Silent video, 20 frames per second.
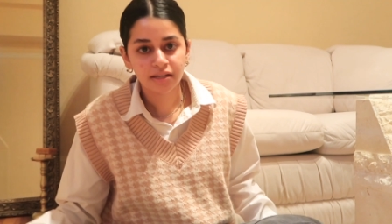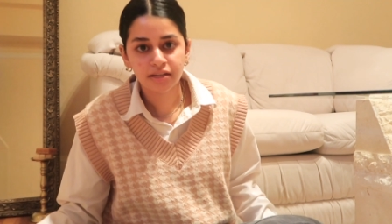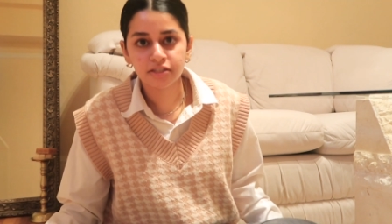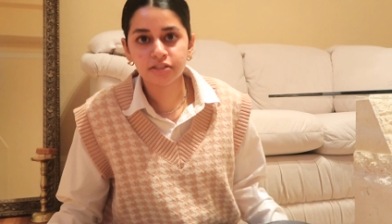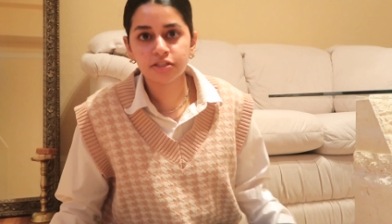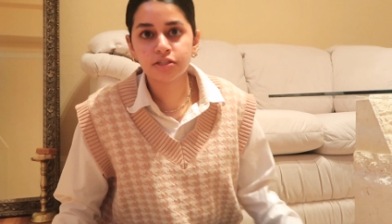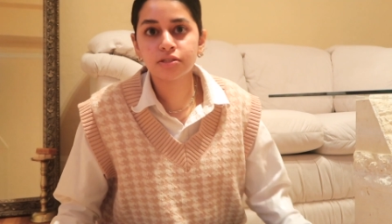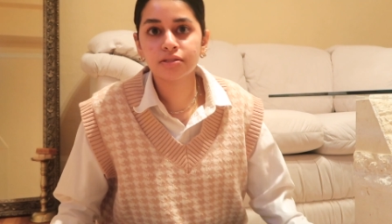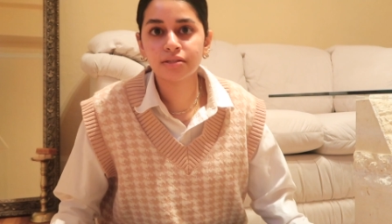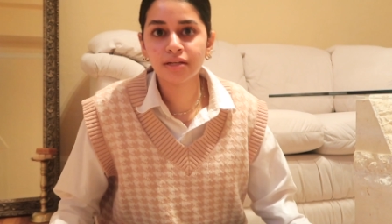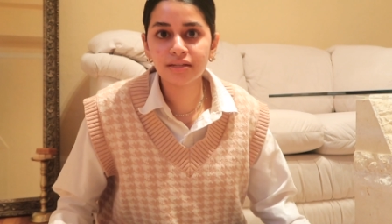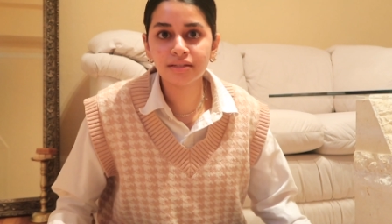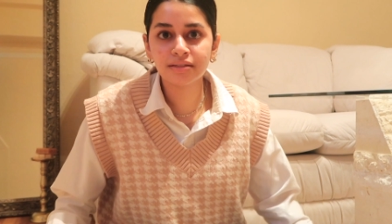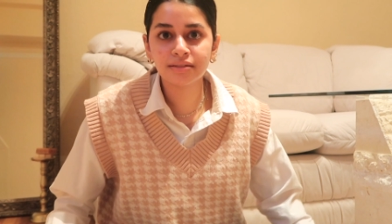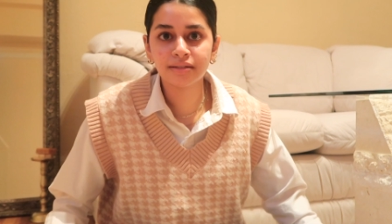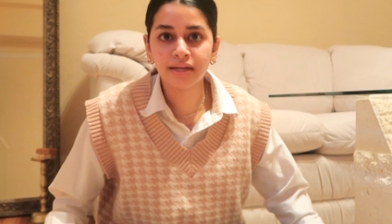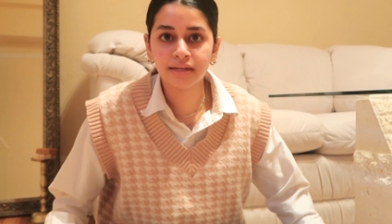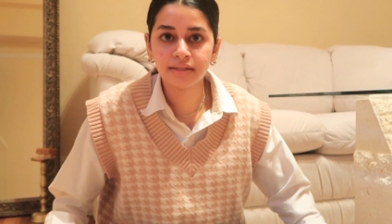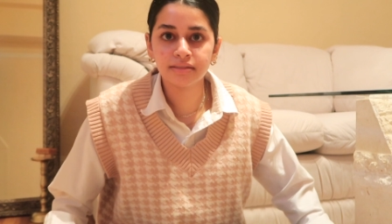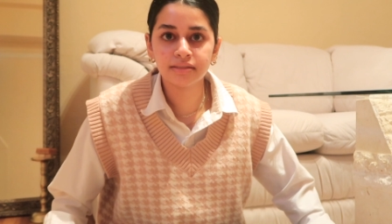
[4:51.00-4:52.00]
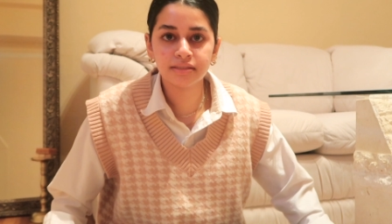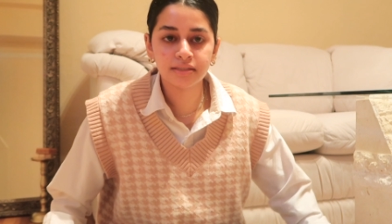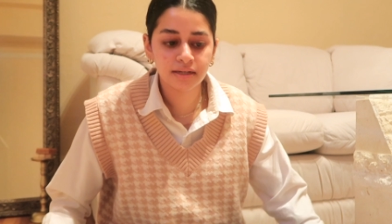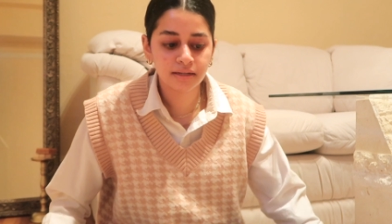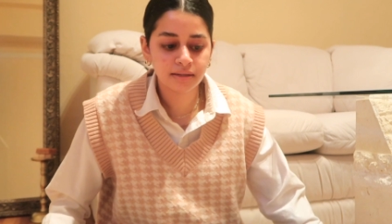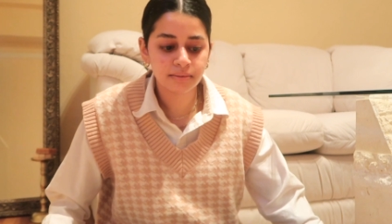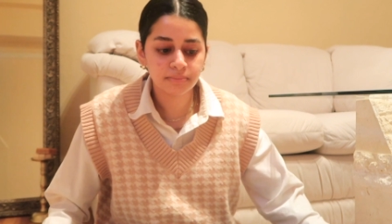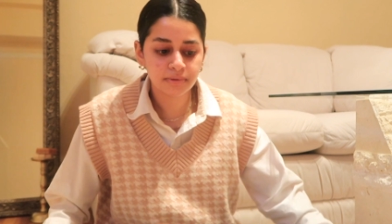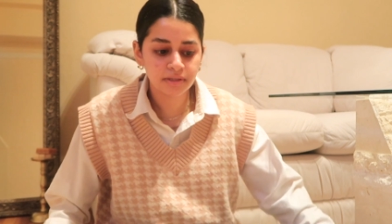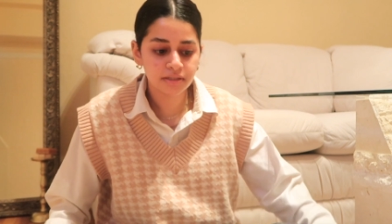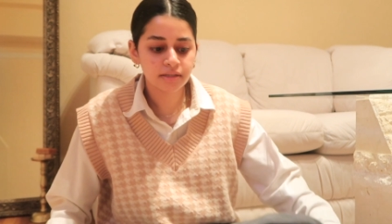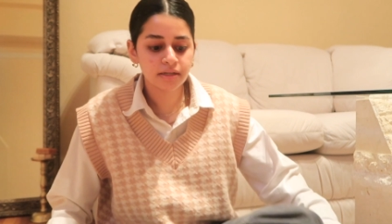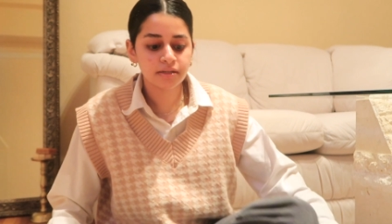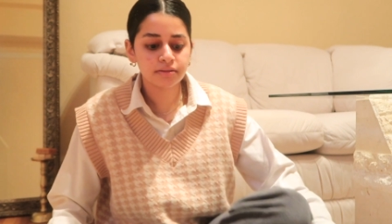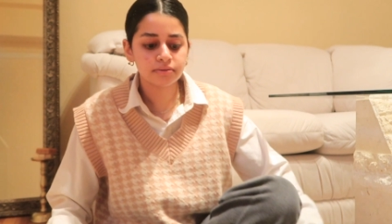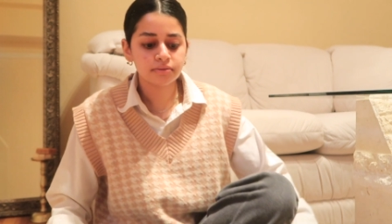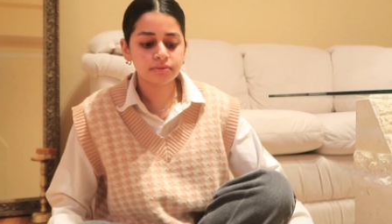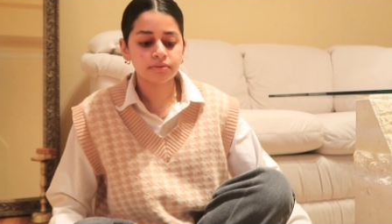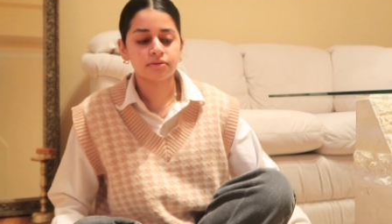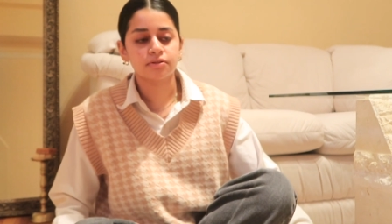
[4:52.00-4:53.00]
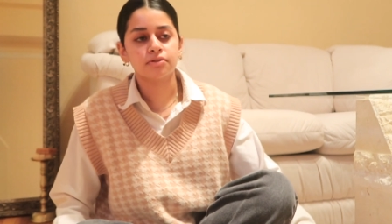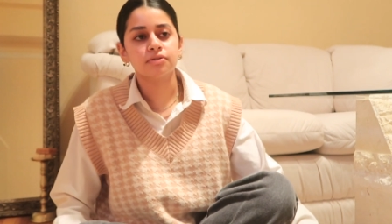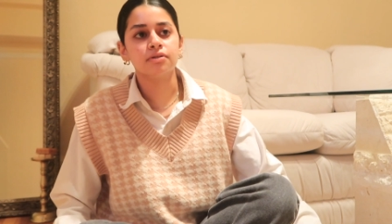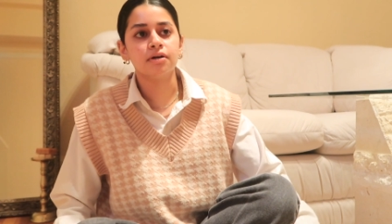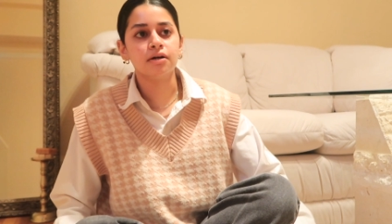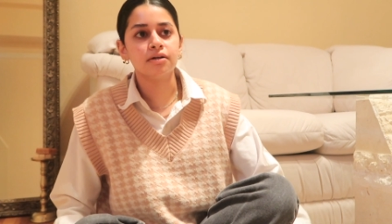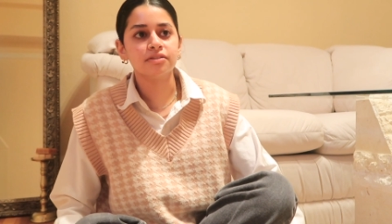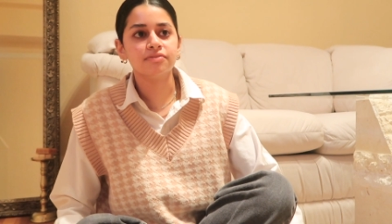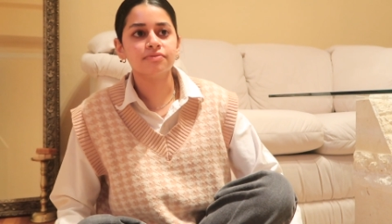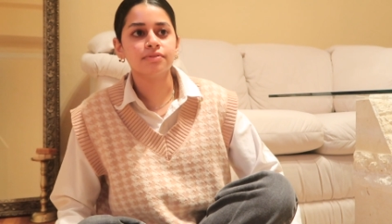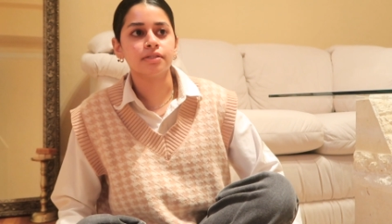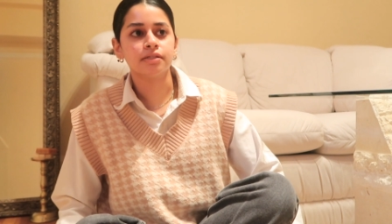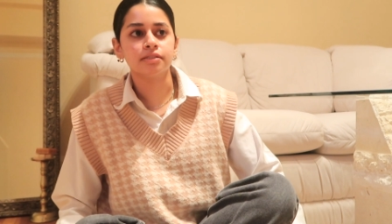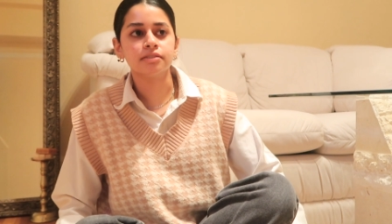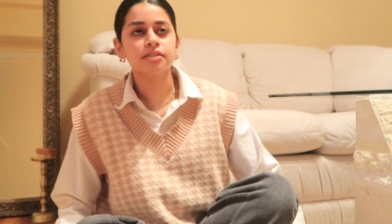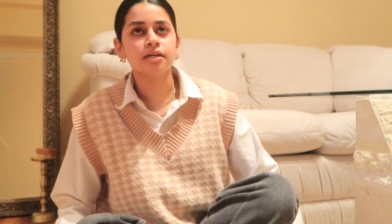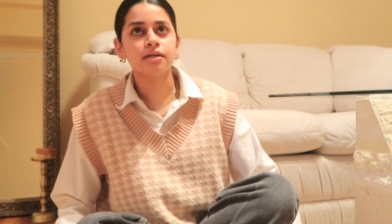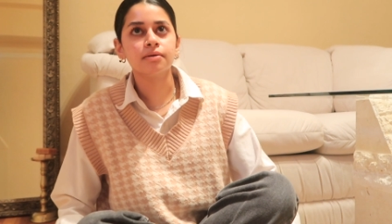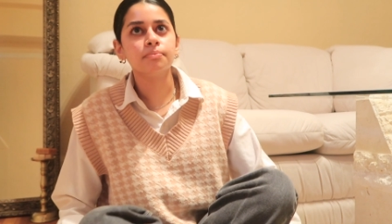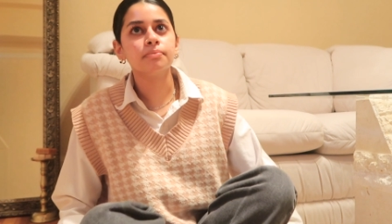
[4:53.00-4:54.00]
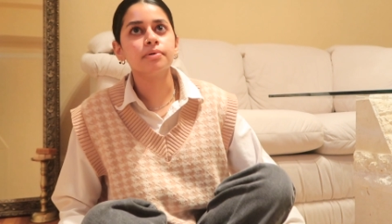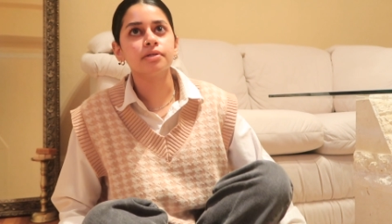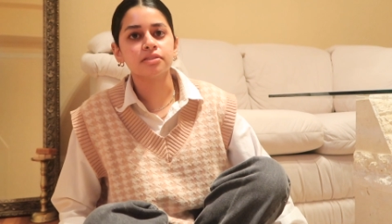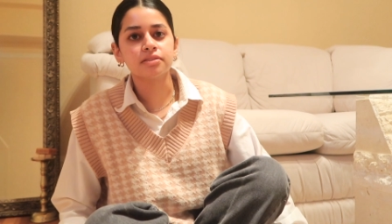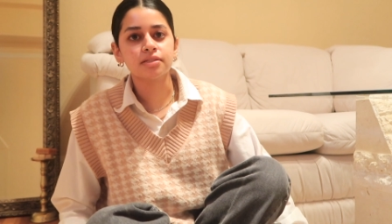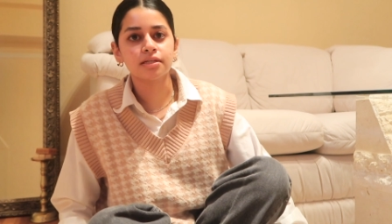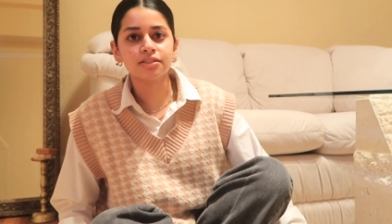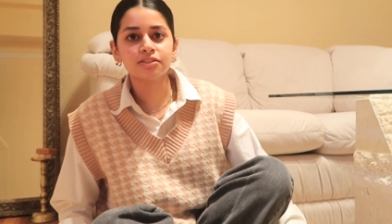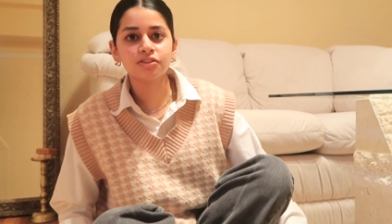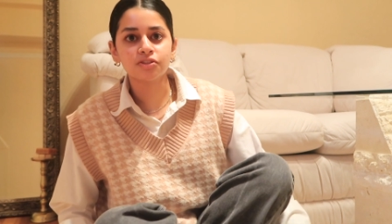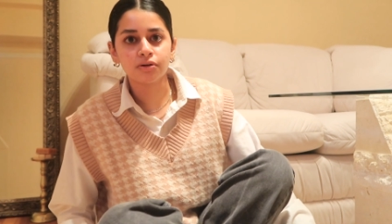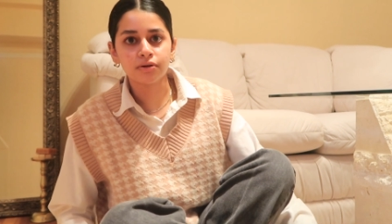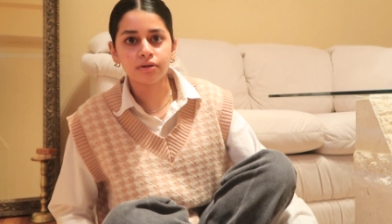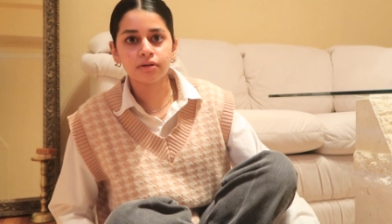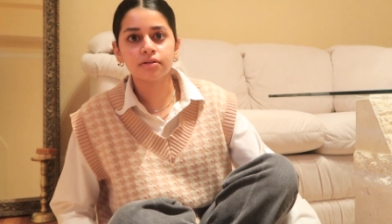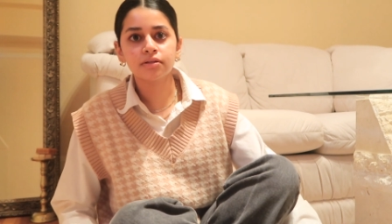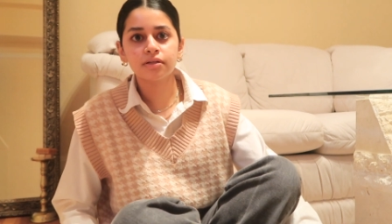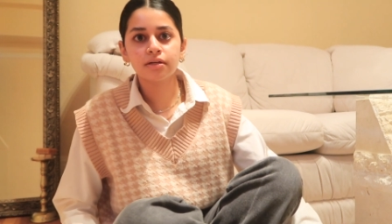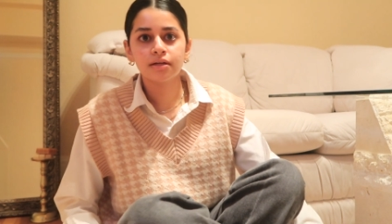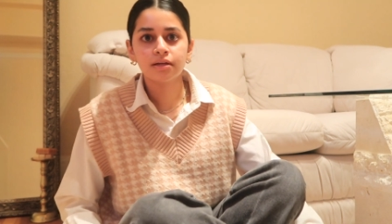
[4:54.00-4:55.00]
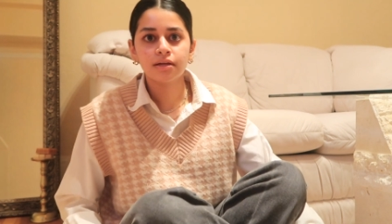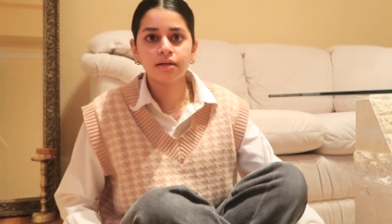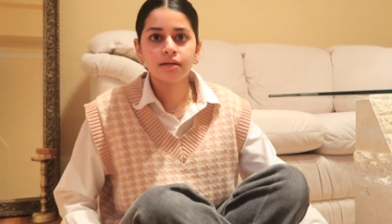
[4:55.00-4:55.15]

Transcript: It's like nighttime right now, or not even nighttime, but it's like dark.